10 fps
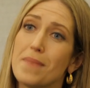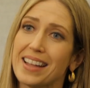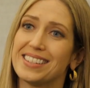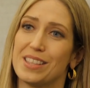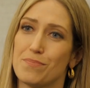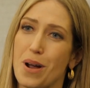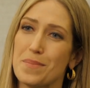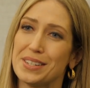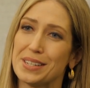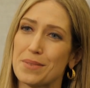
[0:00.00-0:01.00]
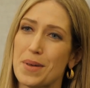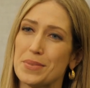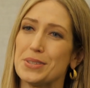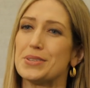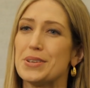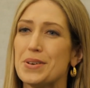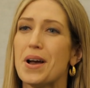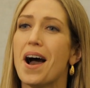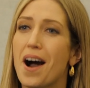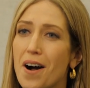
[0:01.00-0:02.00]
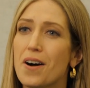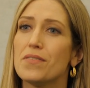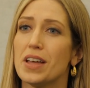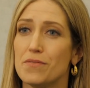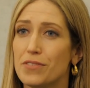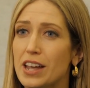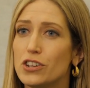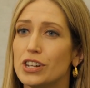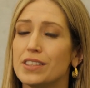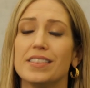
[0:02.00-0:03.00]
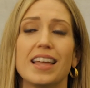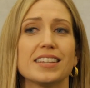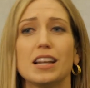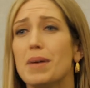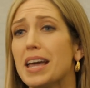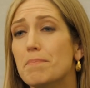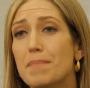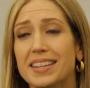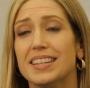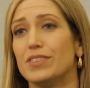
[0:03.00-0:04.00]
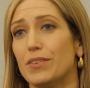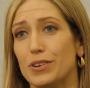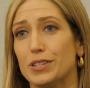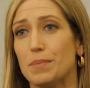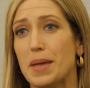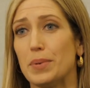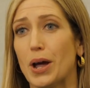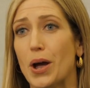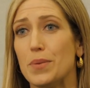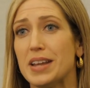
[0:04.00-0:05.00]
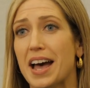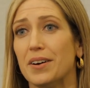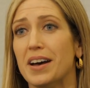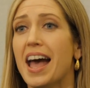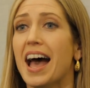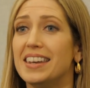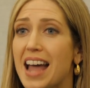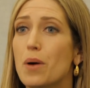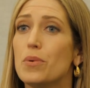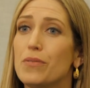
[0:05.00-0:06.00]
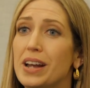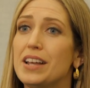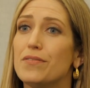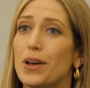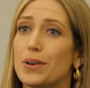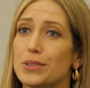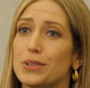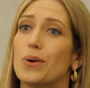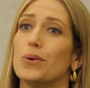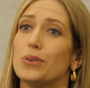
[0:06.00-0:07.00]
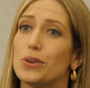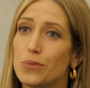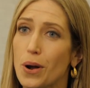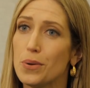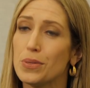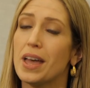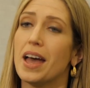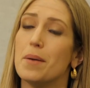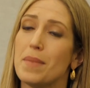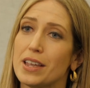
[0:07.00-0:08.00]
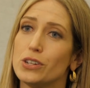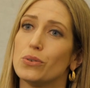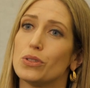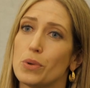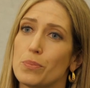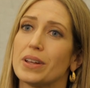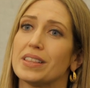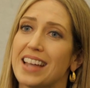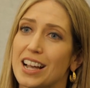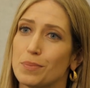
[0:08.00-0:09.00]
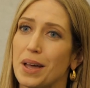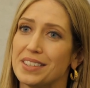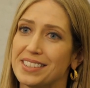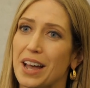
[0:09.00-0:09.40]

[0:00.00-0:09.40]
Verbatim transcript: met the Prime Minister's commitment to halve inflation. That's going to make a massive difference to people at home now. And now we're really focused on growth and making sure that we bring the tax burden